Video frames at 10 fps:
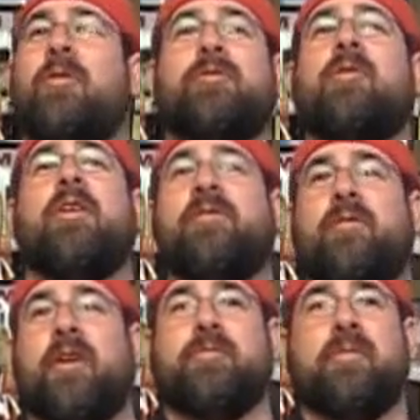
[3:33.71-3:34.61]
Those crazy
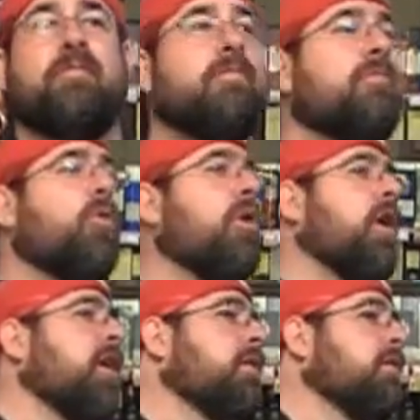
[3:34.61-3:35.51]
Frenchmen.
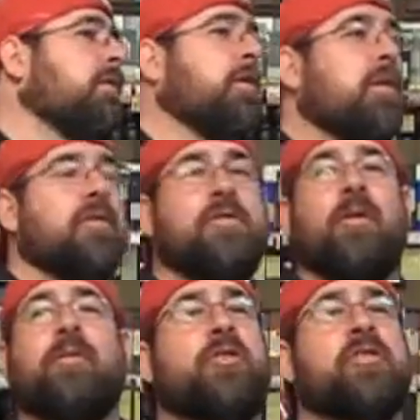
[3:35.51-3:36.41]
Roy? Yeah. So,
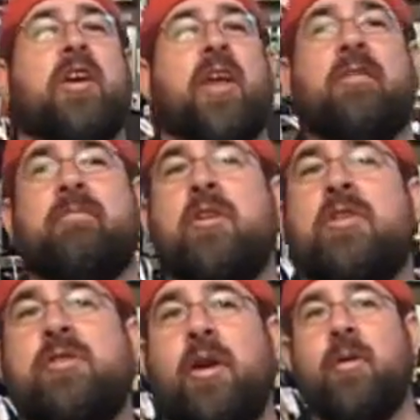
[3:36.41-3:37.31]
just kidding.
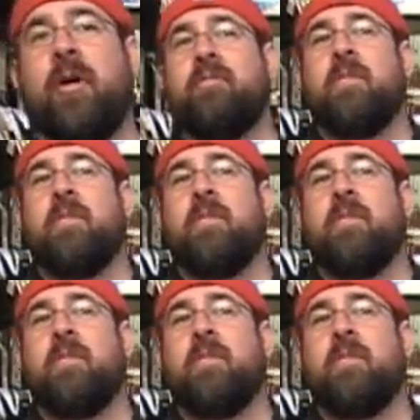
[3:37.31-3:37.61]
So anyway,